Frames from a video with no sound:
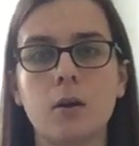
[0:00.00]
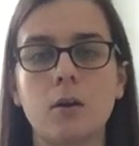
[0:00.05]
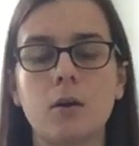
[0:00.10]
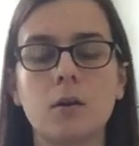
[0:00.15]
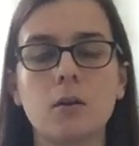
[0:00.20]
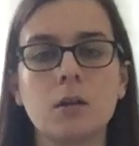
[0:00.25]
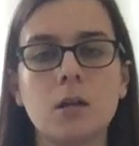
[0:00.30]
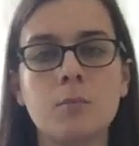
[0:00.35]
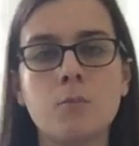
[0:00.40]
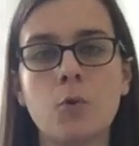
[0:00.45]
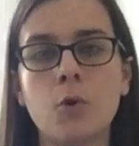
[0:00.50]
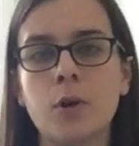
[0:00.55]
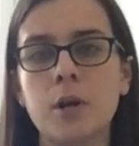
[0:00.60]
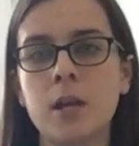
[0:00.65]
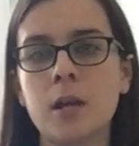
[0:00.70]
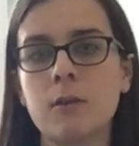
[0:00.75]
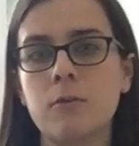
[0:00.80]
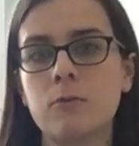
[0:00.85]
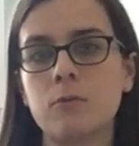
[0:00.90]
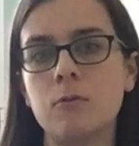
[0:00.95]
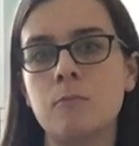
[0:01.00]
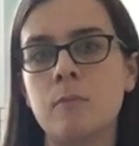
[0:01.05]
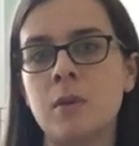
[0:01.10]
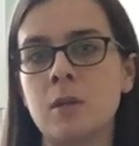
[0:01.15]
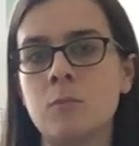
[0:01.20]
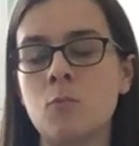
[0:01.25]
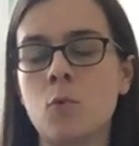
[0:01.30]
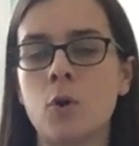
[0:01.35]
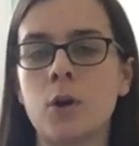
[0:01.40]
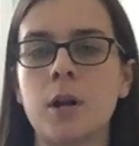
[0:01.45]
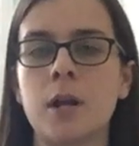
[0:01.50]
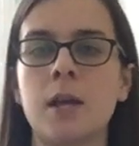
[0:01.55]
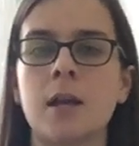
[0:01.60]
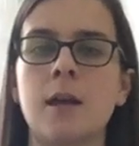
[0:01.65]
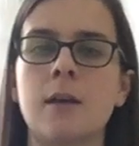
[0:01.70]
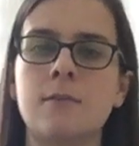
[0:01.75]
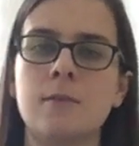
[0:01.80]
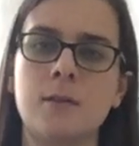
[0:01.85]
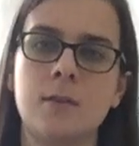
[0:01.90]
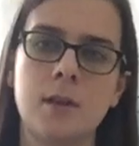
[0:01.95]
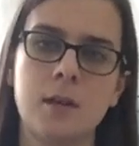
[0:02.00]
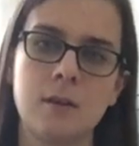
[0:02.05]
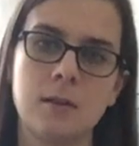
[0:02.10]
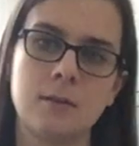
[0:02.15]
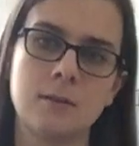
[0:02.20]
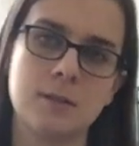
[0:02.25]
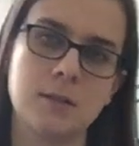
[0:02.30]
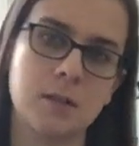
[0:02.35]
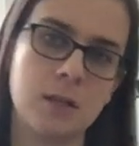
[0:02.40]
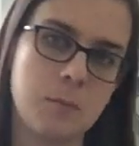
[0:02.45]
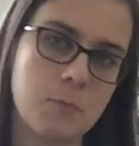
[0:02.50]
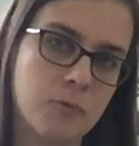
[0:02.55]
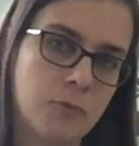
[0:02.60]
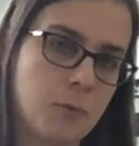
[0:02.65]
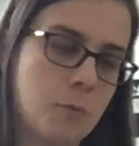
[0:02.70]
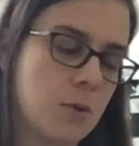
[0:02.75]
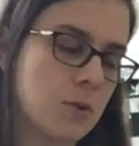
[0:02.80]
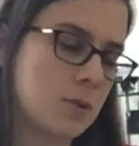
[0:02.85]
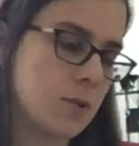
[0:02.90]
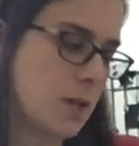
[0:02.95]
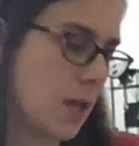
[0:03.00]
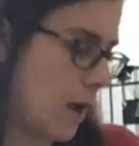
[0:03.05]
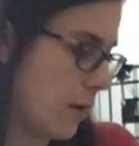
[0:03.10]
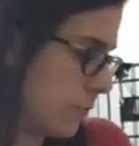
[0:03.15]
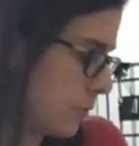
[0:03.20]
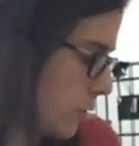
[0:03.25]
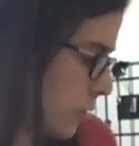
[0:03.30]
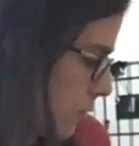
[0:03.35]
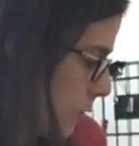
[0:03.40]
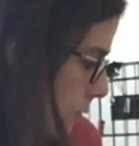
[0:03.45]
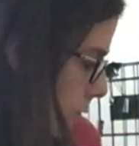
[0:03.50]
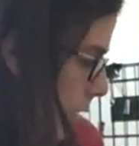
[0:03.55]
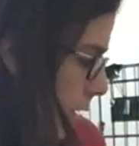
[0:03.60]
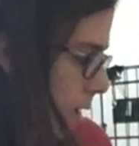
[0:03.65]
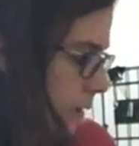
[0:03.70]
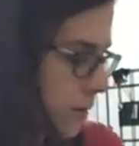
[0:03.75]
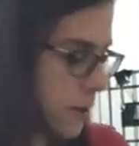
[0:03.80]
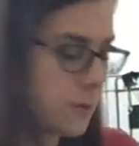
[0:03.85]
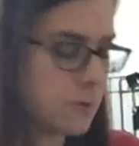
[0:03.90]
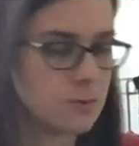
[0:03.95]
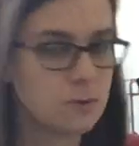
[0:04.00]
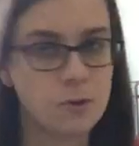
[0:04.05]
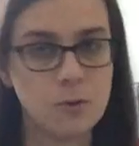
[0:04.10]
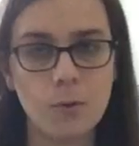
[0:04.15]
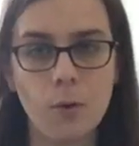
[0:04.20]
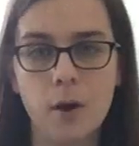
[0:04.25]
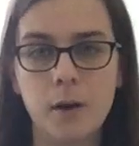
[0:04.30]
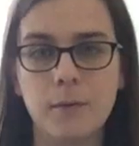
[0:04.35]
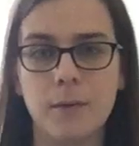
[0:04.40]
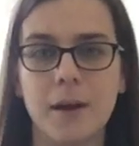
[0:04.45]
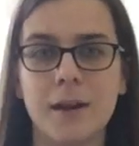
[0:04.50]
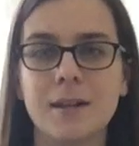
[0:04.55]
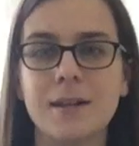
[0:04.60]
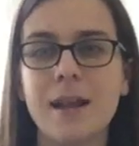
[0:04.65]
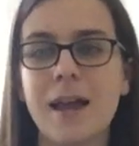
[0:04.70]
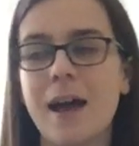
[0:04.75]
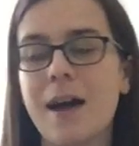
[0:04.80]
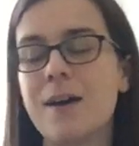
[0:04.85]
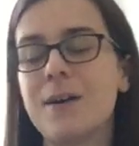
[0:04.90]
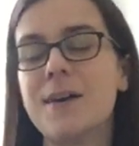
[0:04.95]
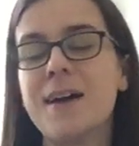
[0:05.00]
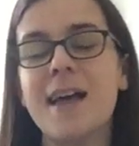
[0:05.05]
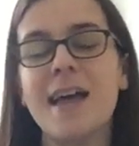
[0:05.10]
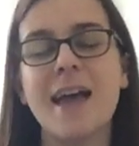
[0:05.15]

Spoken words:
early morning through mid-morning, and then they sleep for most of the afternoon like these two are right now,